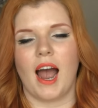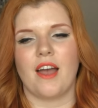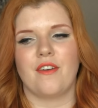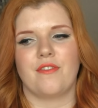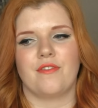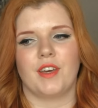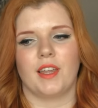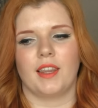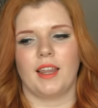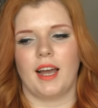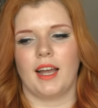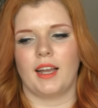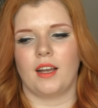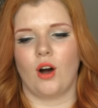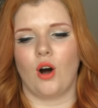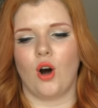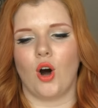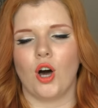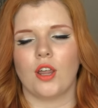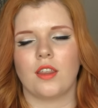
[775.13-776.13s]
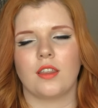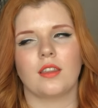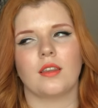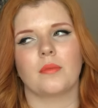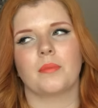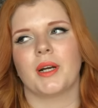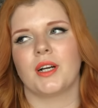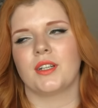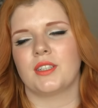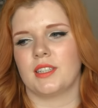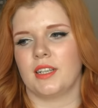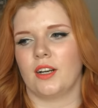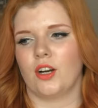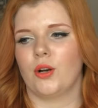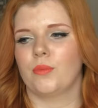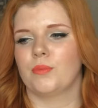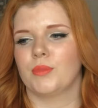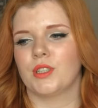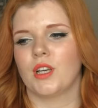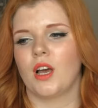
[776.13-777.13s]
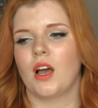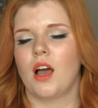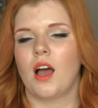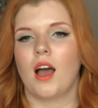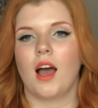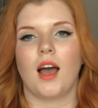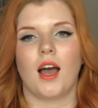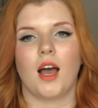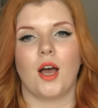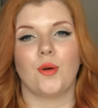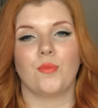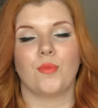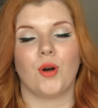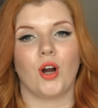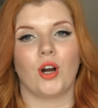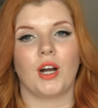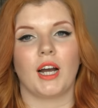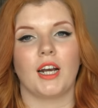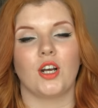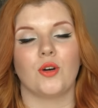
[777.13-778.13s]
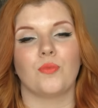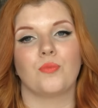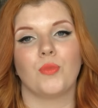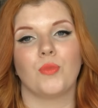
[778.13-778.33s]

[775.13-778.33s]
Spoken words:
I feel like all the La Mer serums are kind of